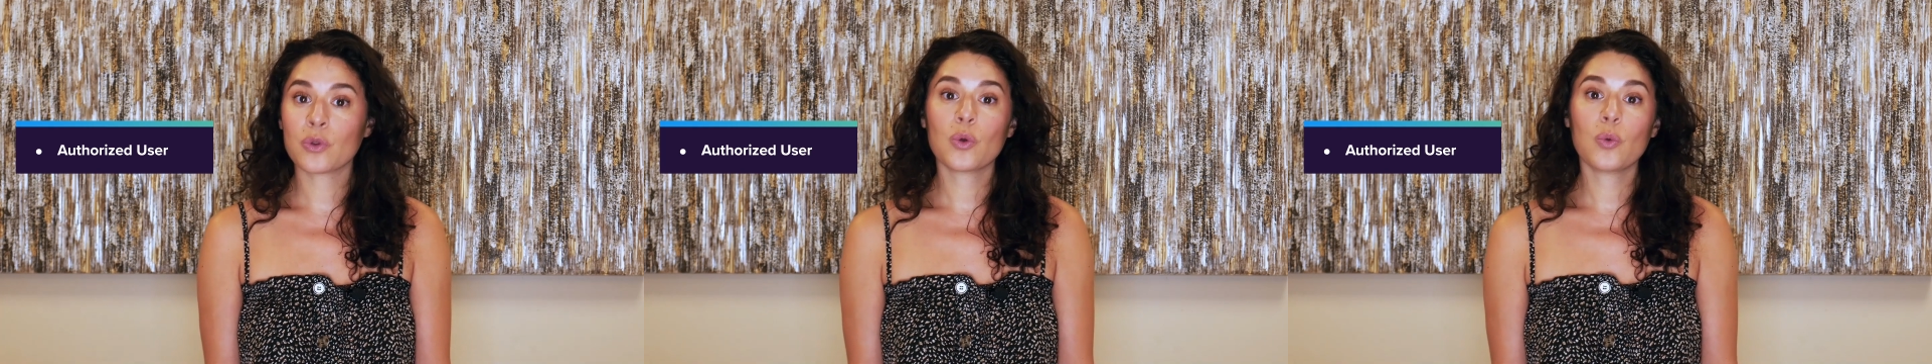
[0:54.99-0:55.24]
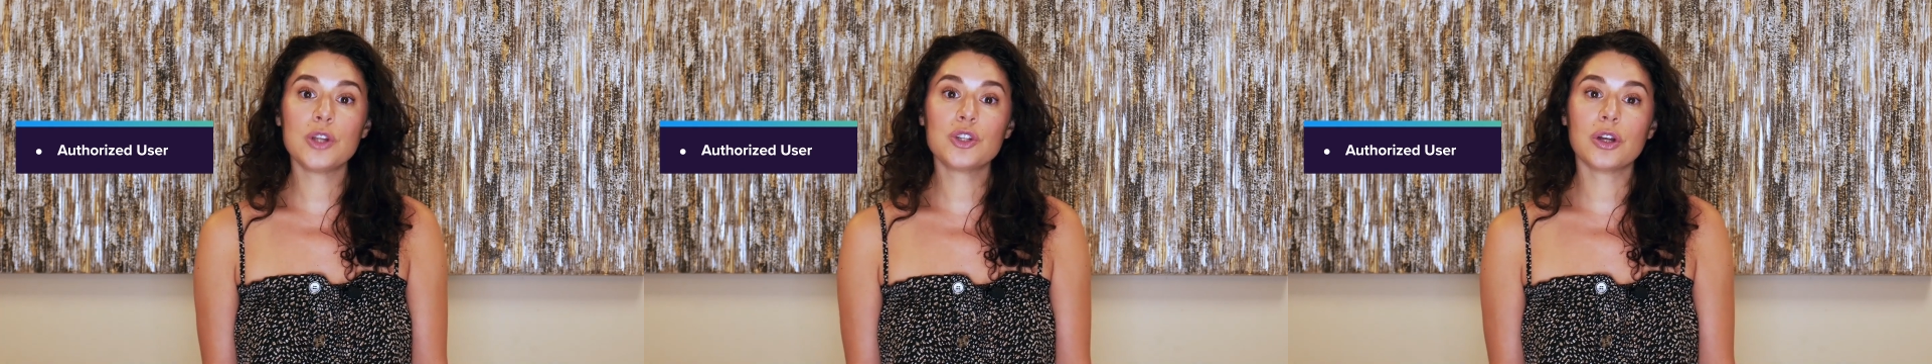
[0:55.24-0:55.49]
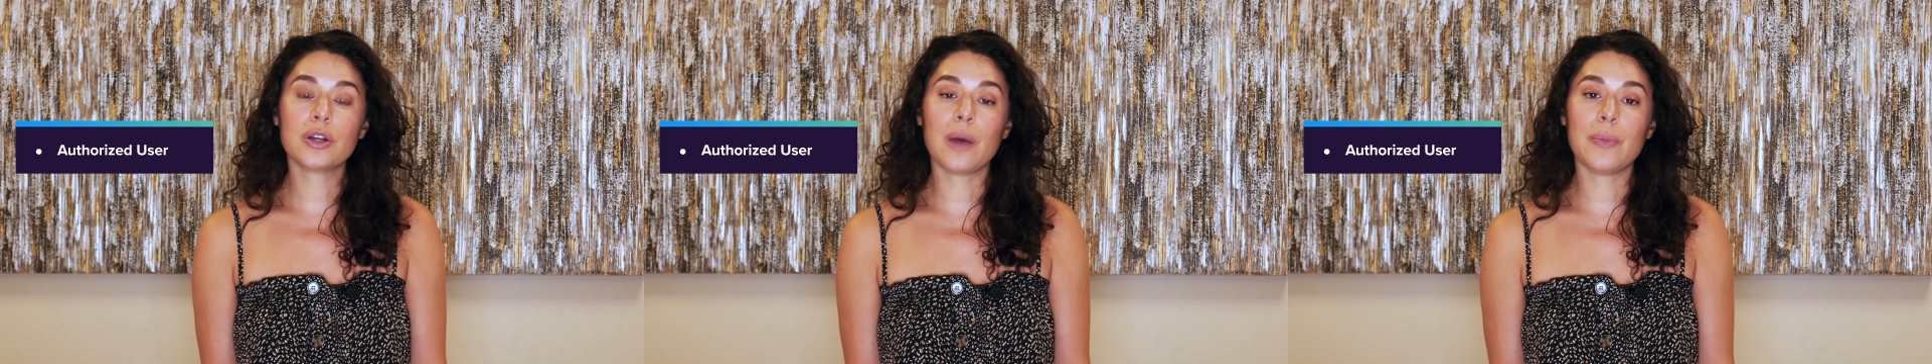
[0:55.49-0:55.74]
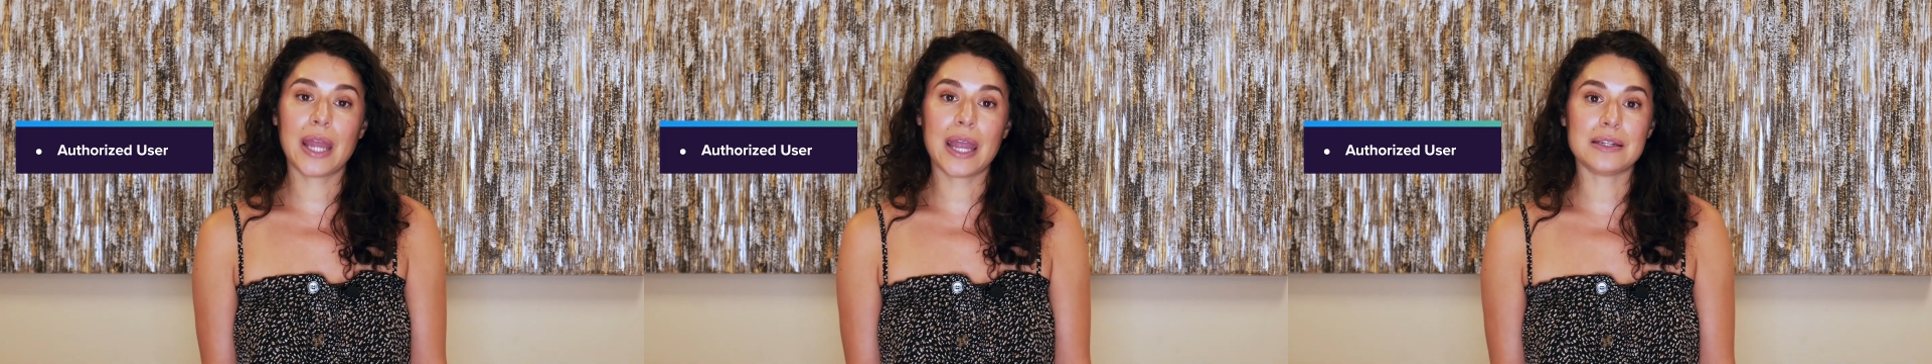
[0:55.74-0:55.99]
which could
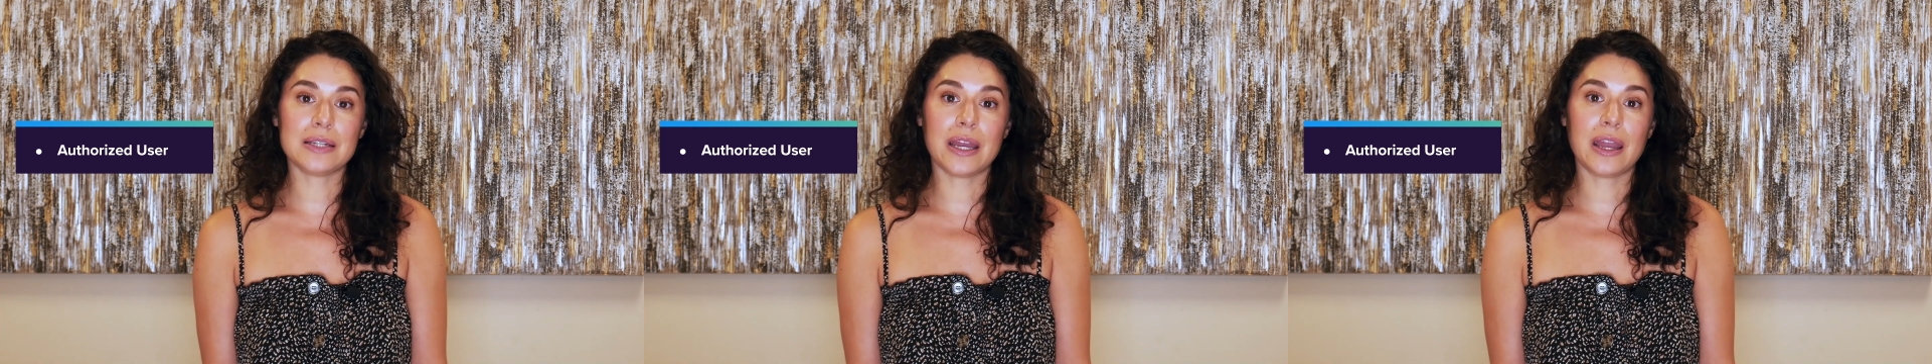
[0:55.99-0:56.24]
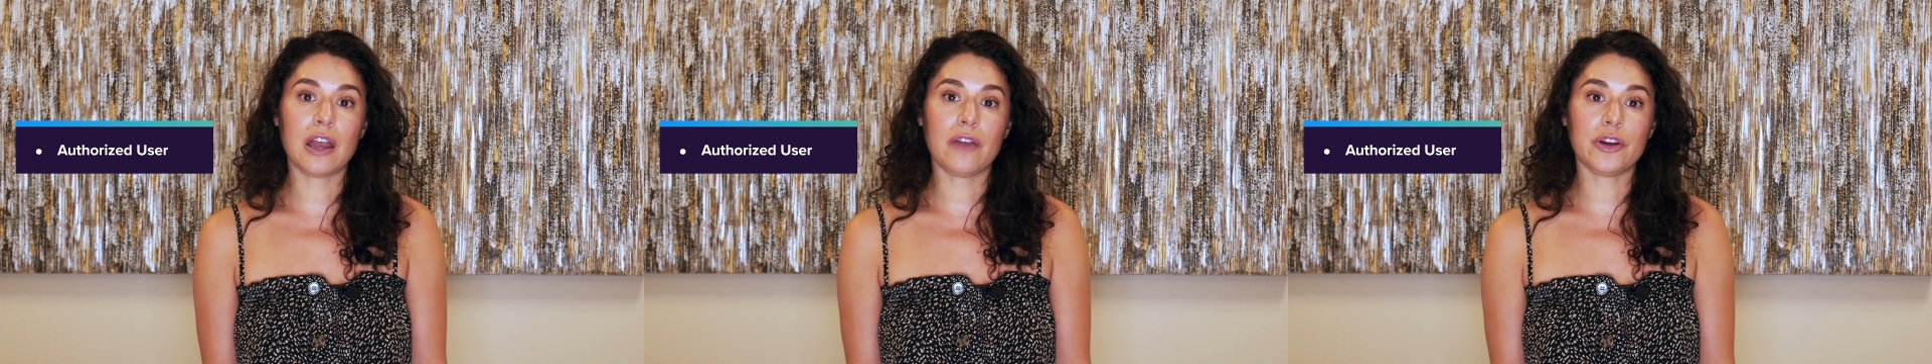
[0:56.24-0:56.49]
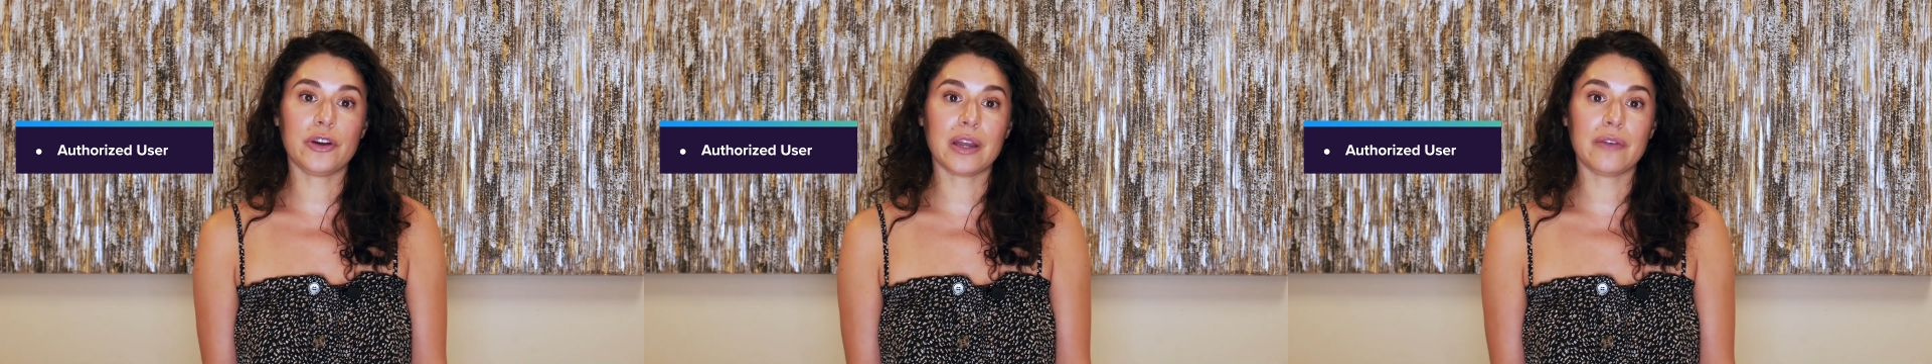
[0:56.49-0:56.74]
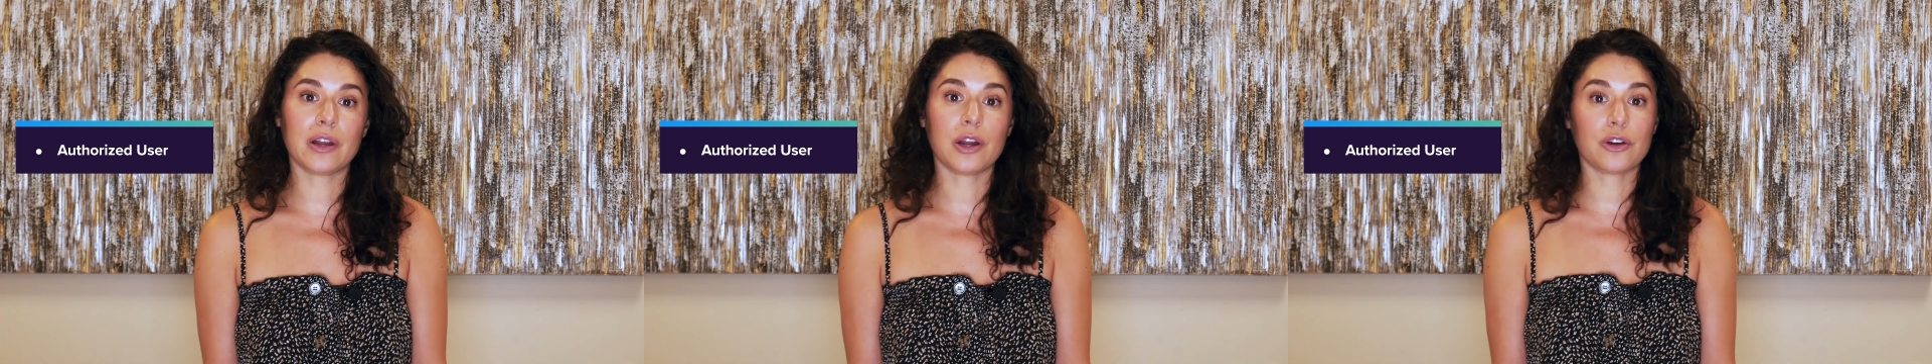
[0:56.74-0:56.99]
come in handy if you're
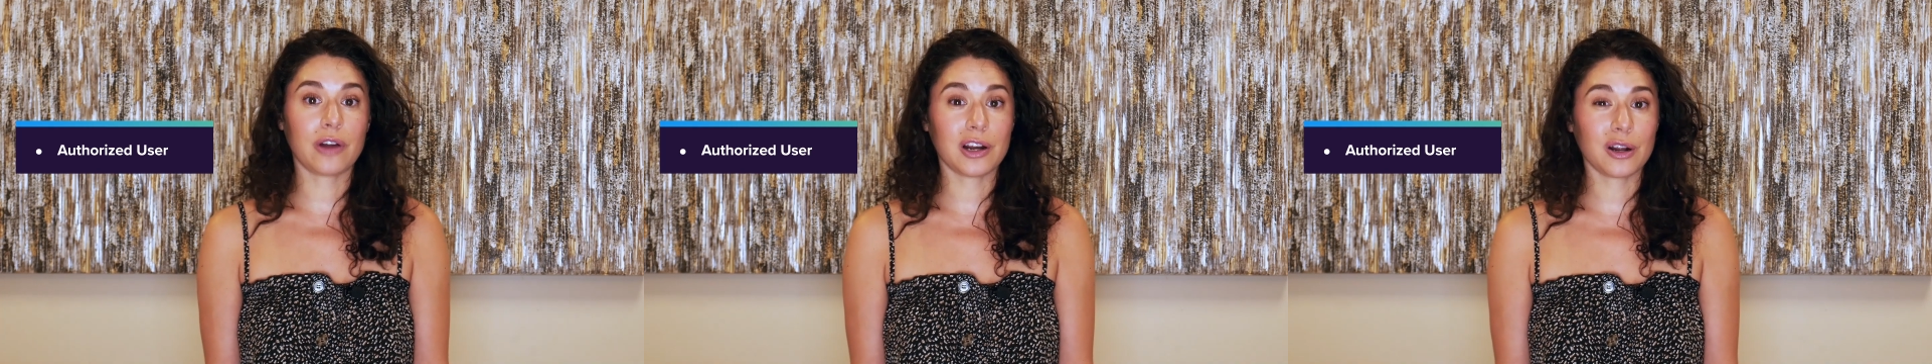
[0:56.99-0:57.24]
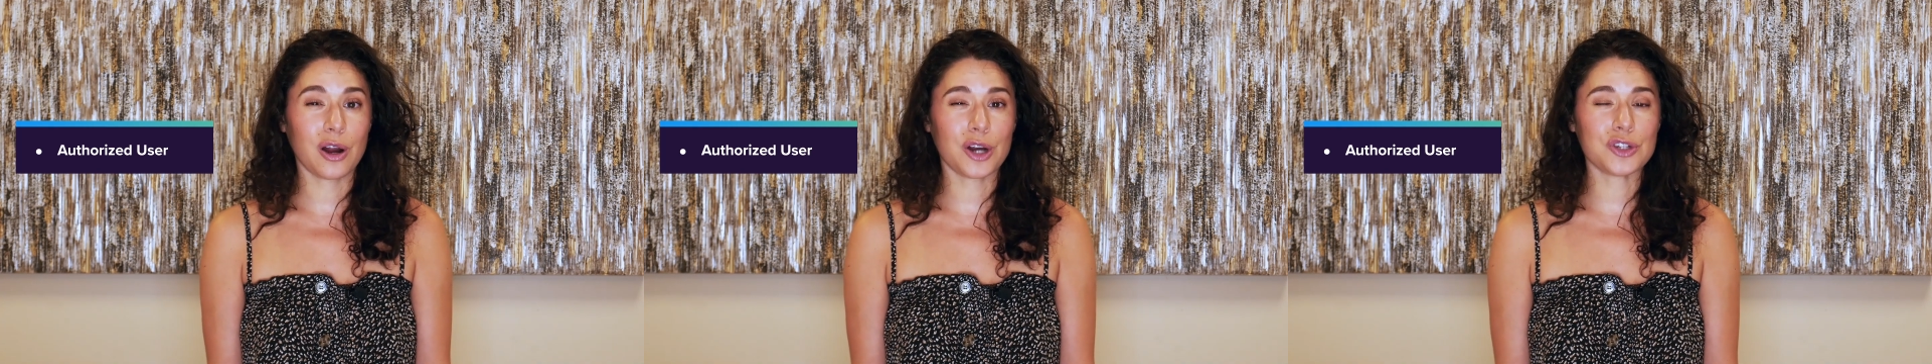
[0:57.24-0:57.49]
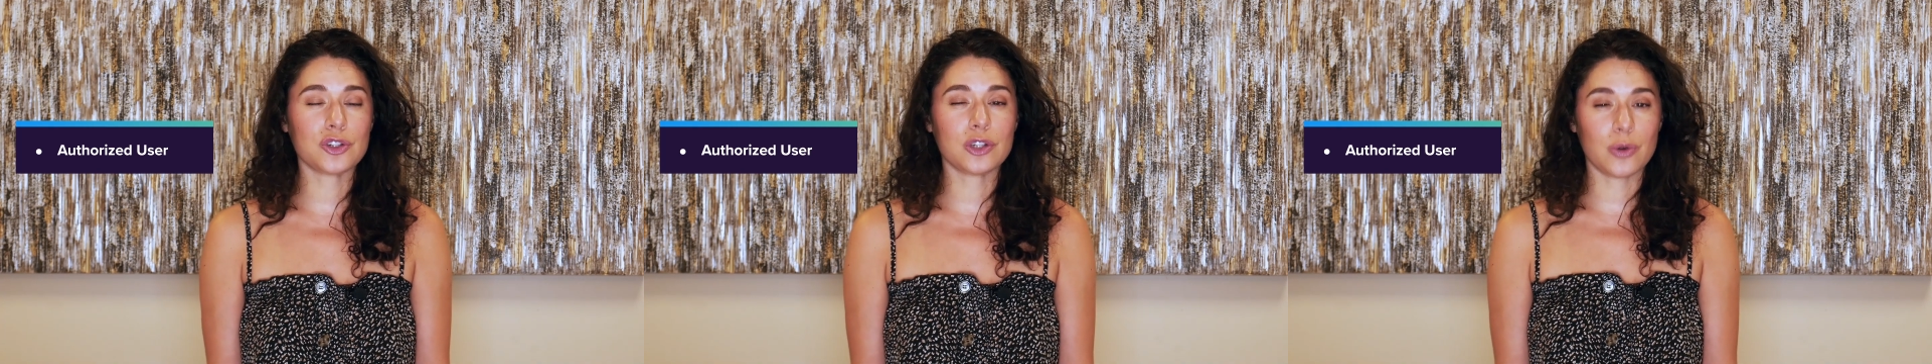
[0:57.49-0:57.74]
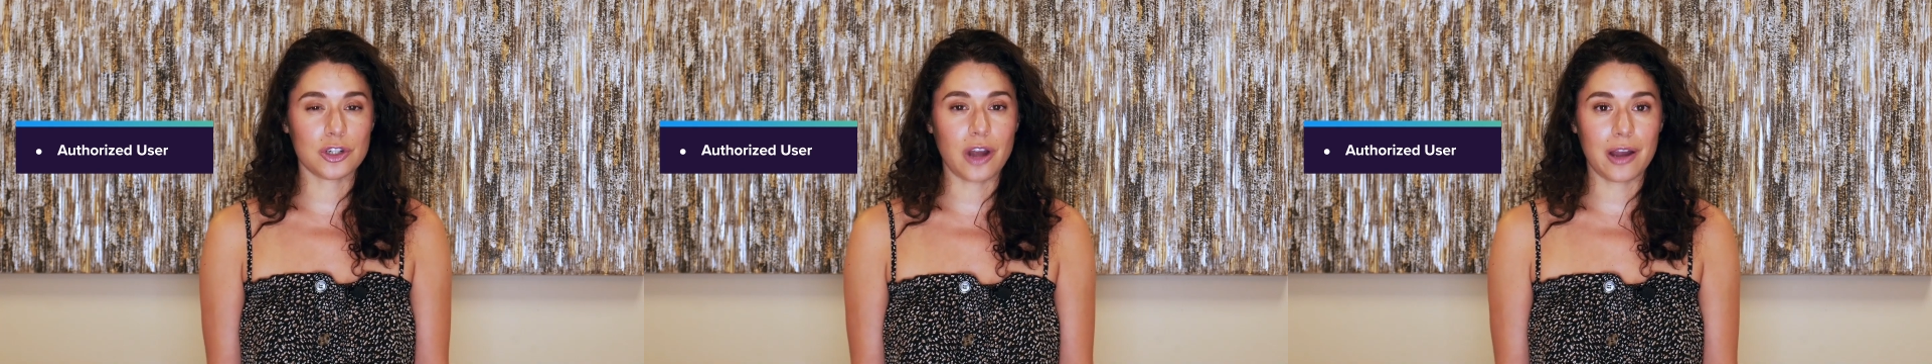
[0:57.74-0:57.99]
giving a credit card
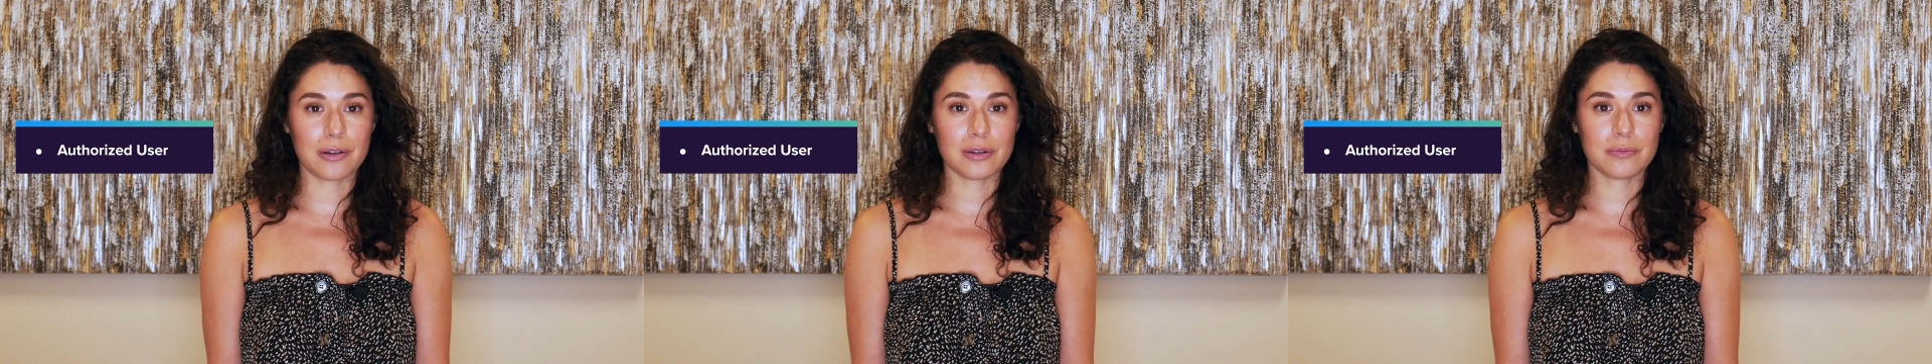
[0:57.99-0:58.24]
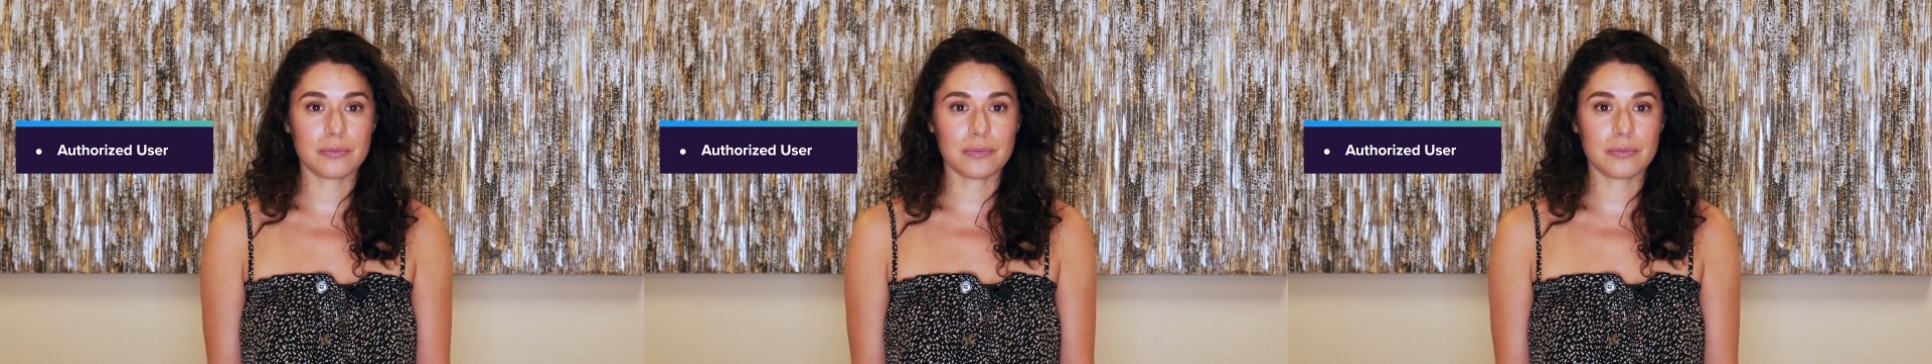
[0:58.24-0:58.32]
to a child.